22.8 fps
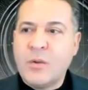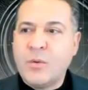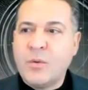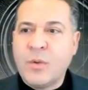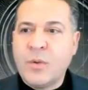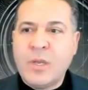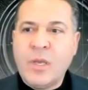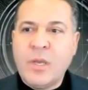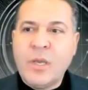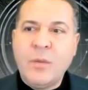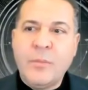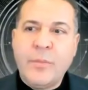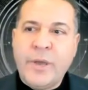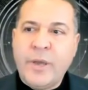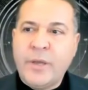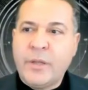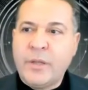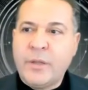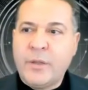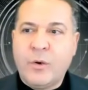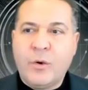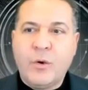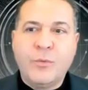
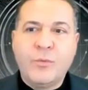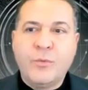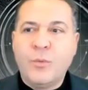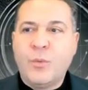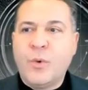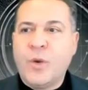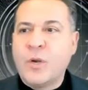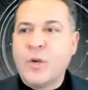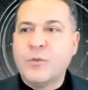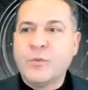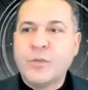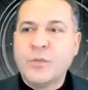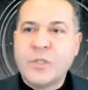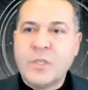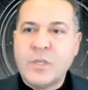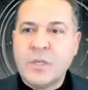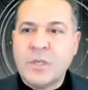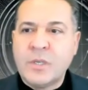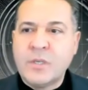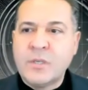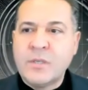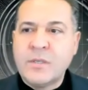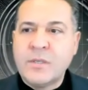email of one of
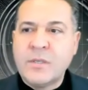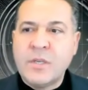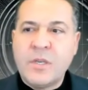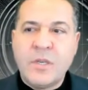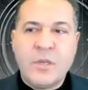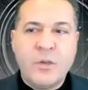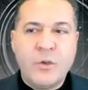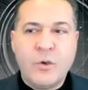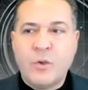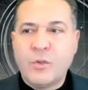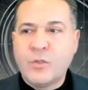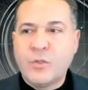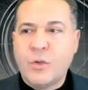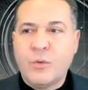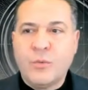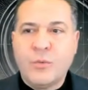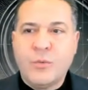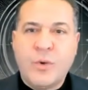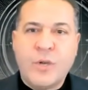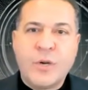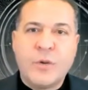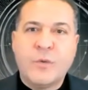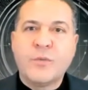the CEOs of
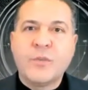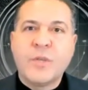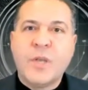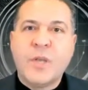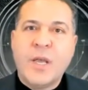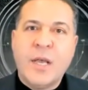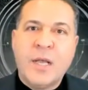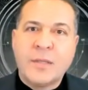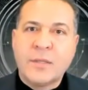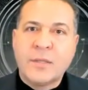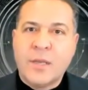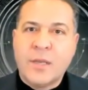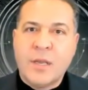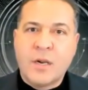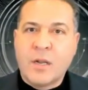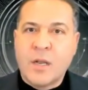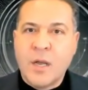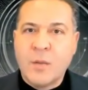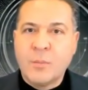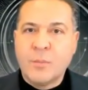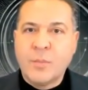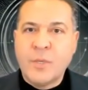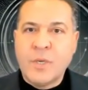one of the healthcare
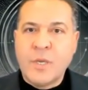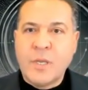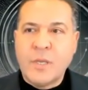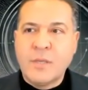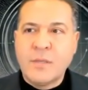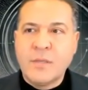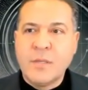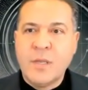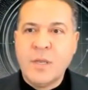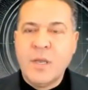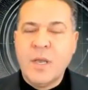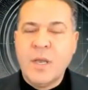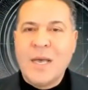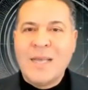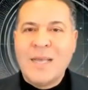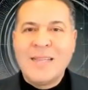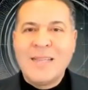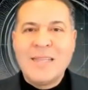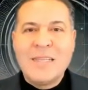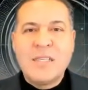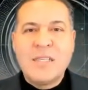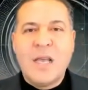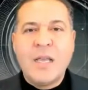companies,
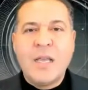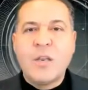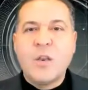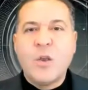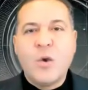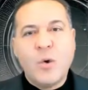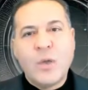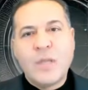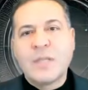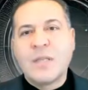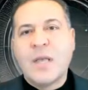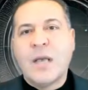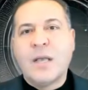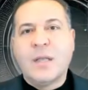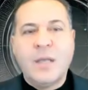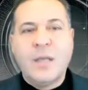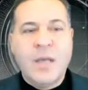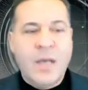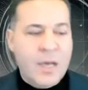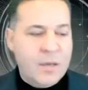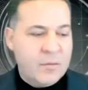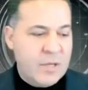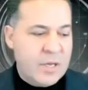unless I know exactly
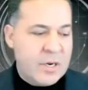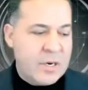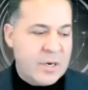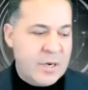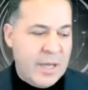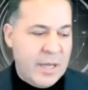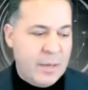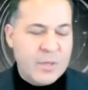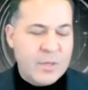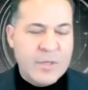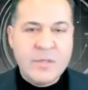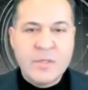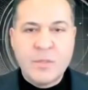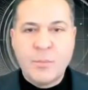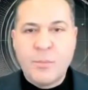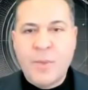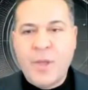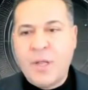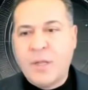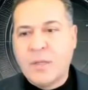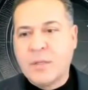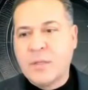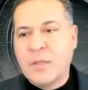how their name is
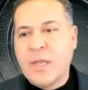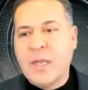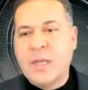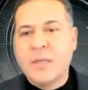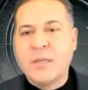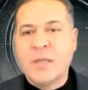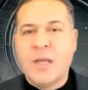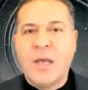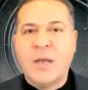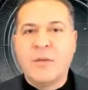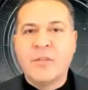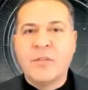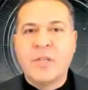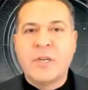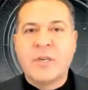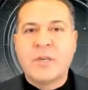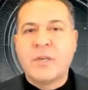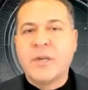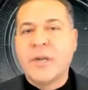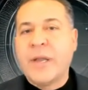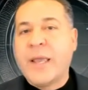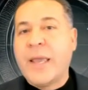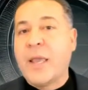spelled and how
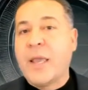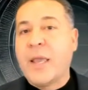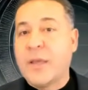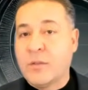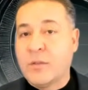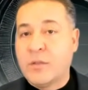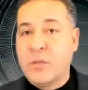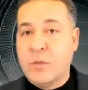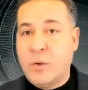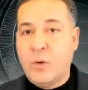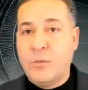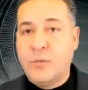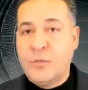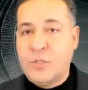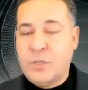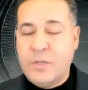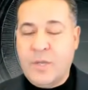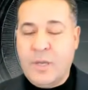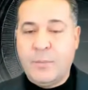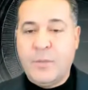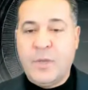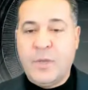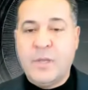their name, the official
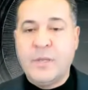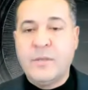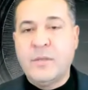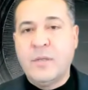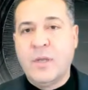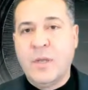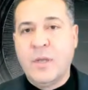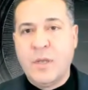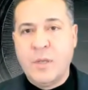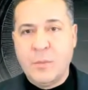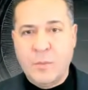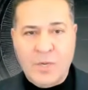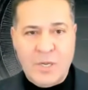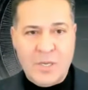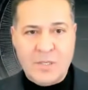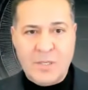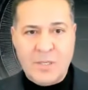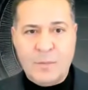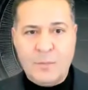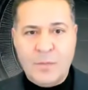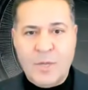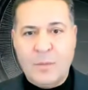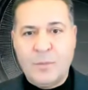name is, because
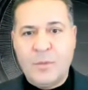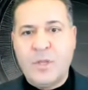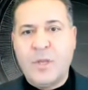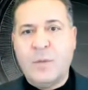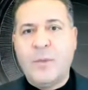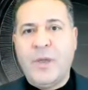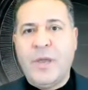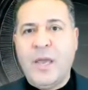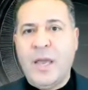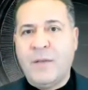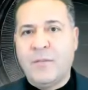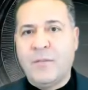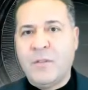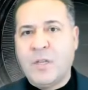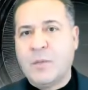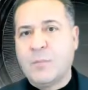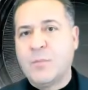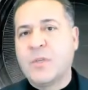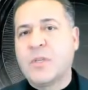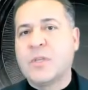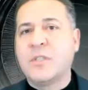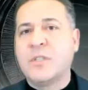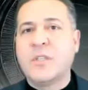sometimes they may have like
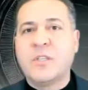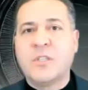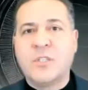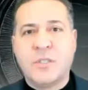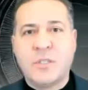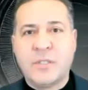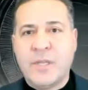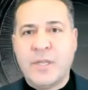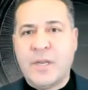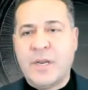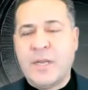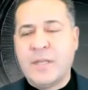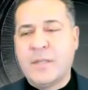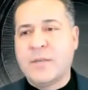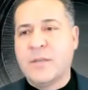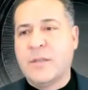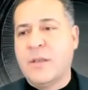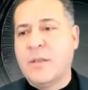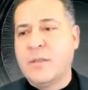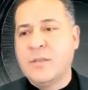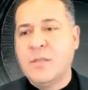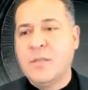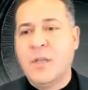middle initials and other
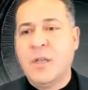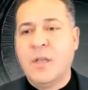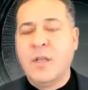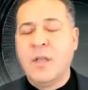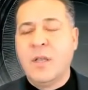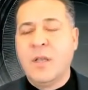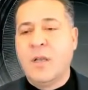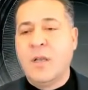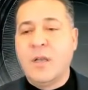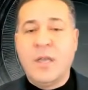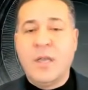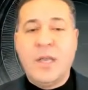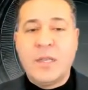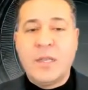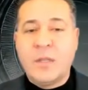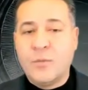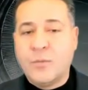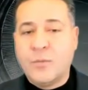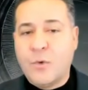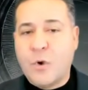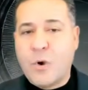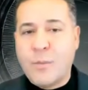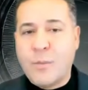things, and the
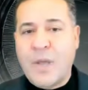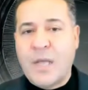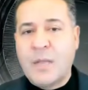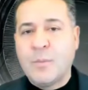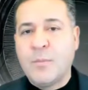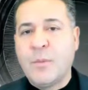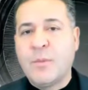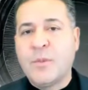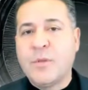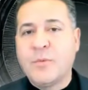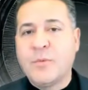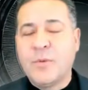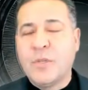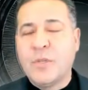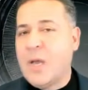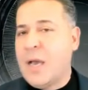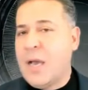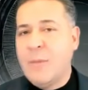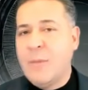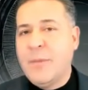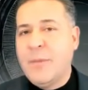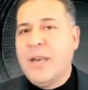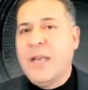format may be different.
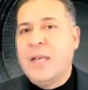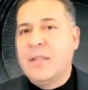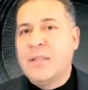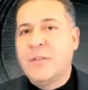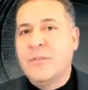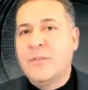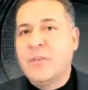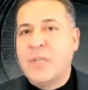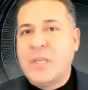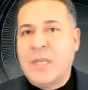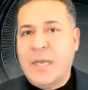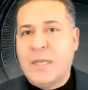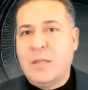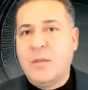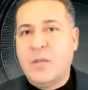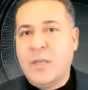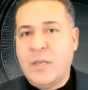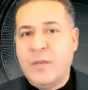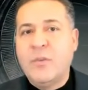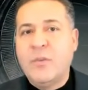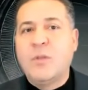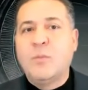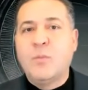I may not even get,
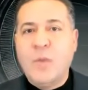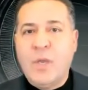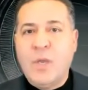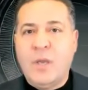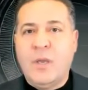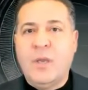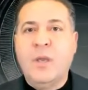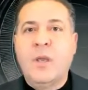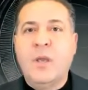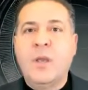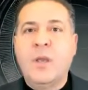even me,